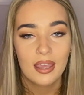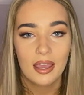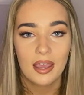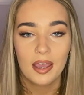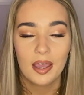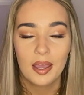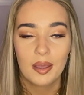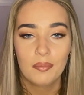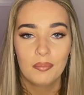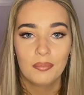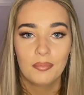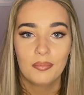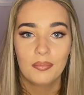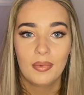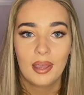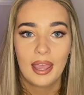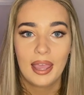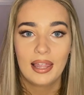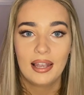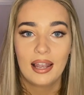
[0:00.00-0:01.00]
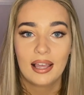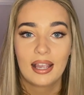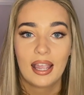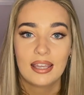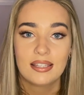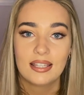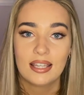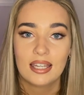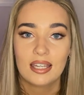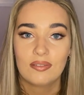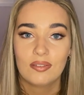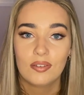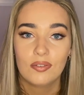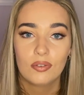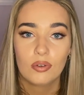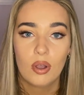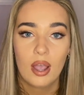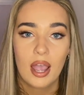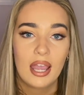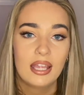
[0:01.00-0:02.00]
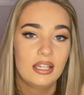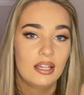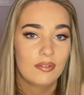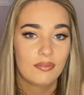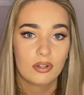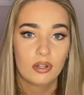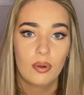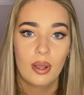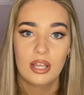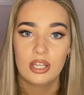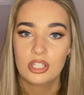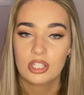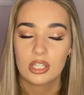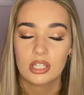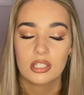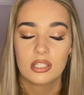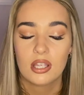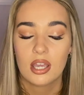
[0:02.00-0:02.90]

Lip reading: And like I said, if you've got any other questions,